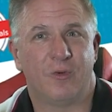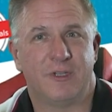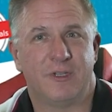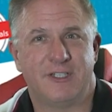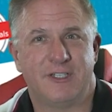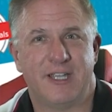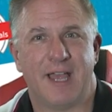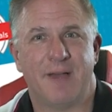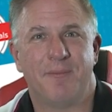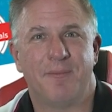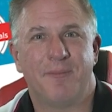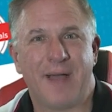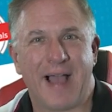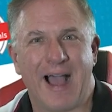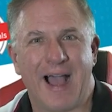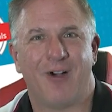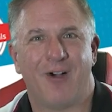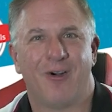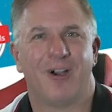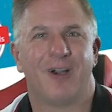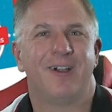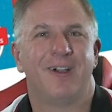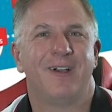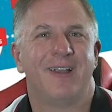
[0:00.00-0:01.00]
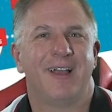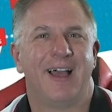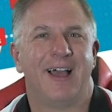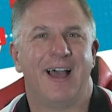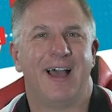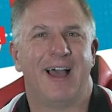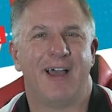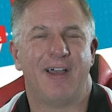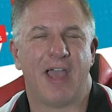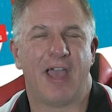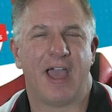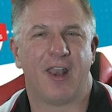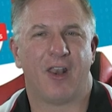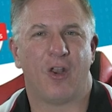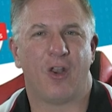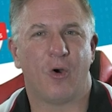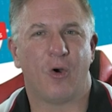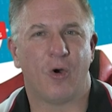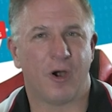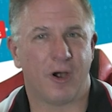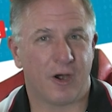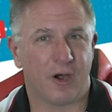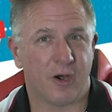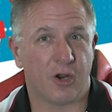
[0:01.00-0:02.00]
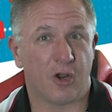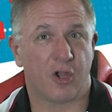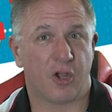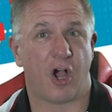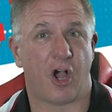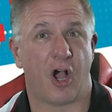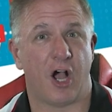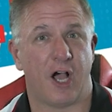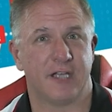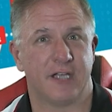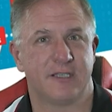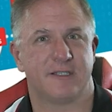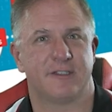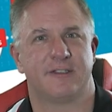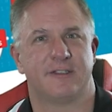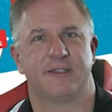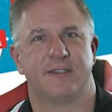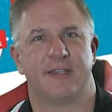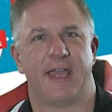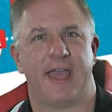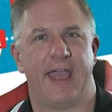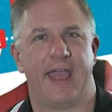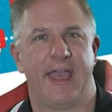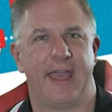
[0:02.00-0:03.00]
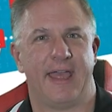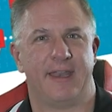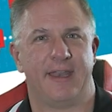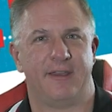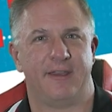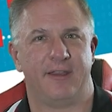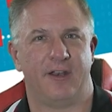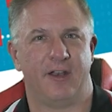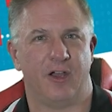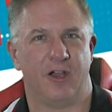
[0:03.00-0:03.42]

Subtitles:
gem power at lower costs, and,